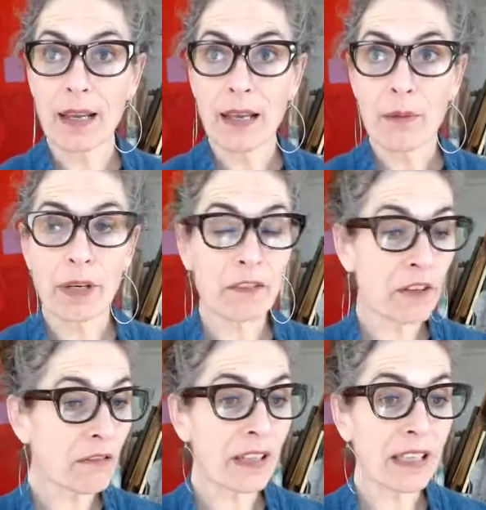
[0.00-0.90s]
But if
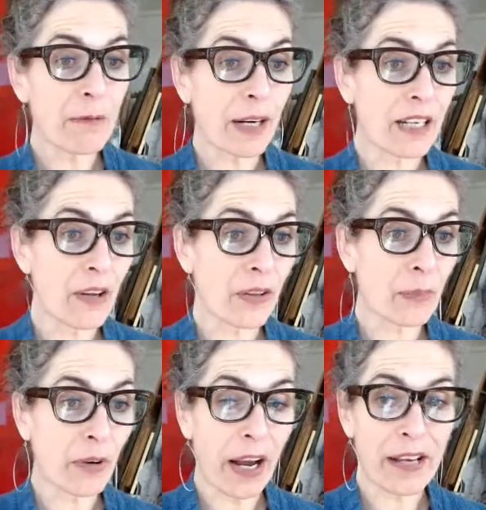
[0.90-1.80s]
you really want to know the
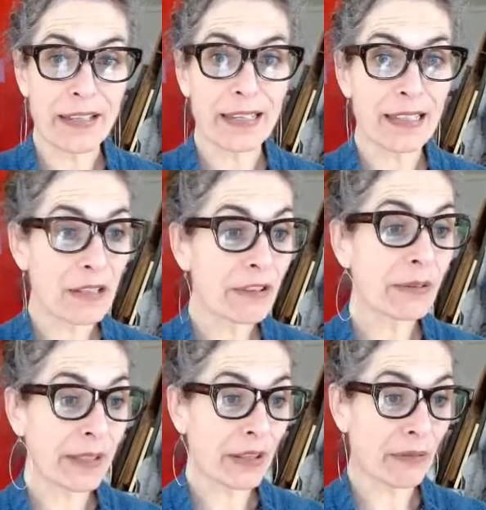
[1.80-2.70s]
process
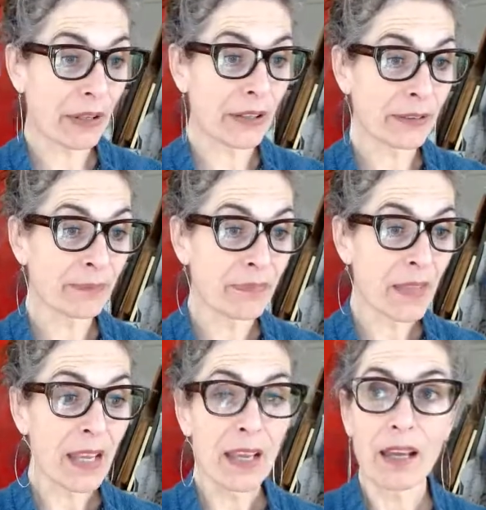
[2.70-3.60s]
through and through,
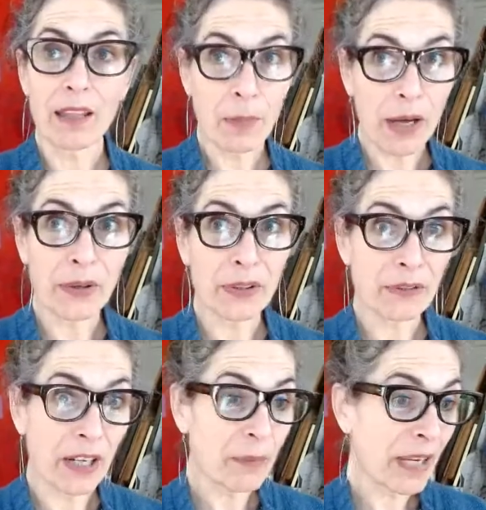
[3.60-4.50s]
the Potholder
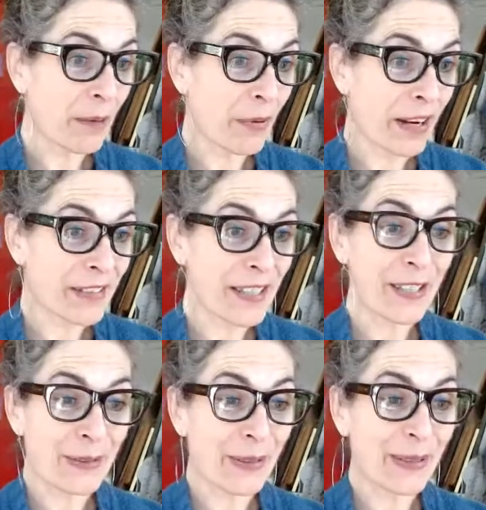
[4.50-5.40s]
rug making process
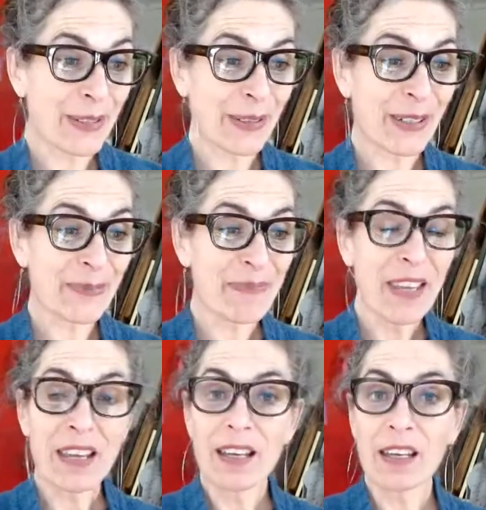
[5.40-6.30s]
through and through,
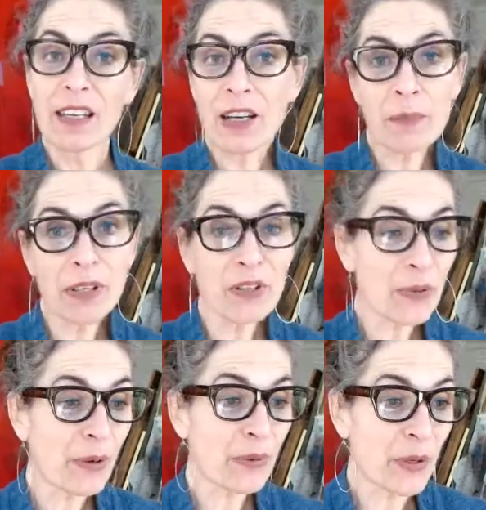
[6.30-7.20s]
you can build
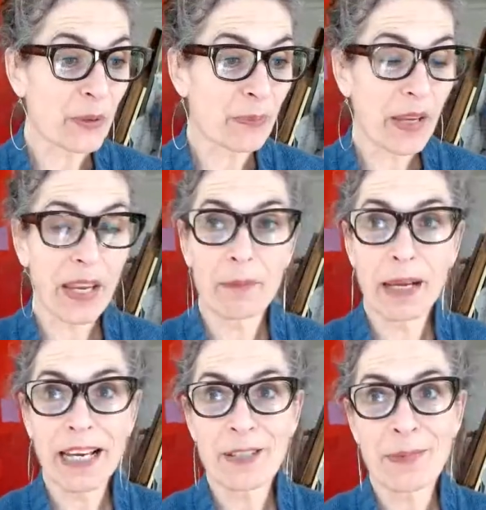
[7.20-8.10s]
your own loom. And
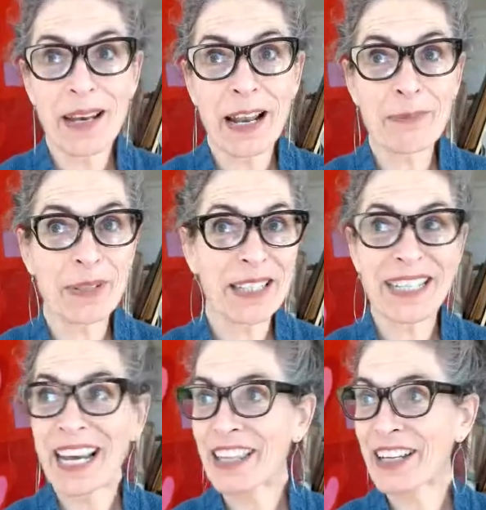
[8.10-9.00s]
my husband and I put
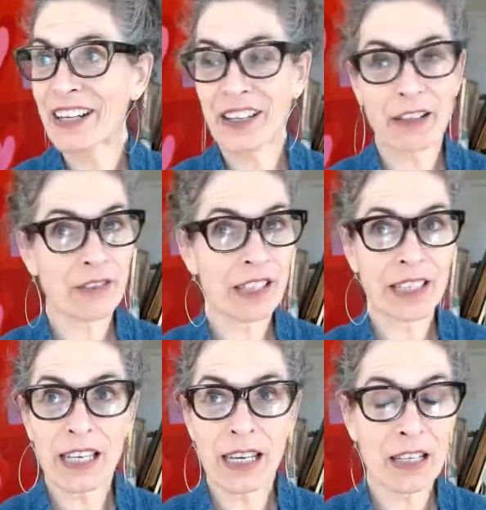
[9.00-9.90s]
together a
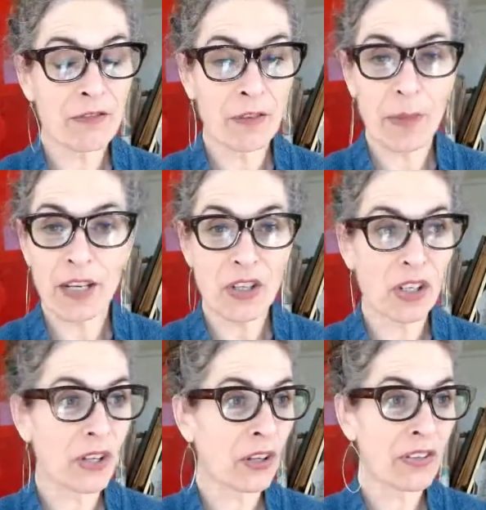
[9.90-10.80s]
really
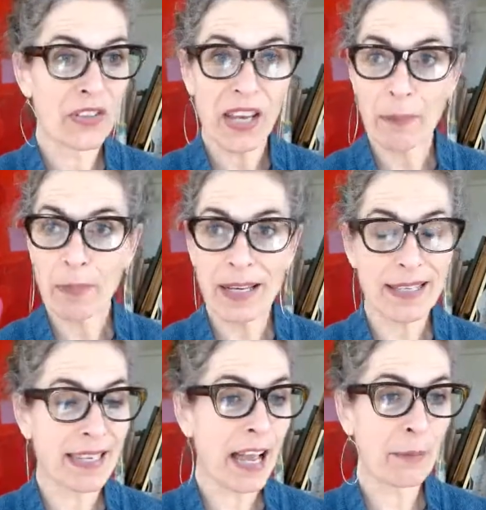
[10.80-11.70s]
informational
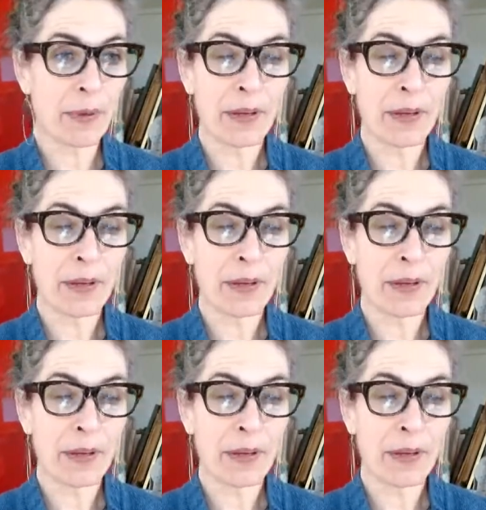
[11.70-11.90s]
step-by-step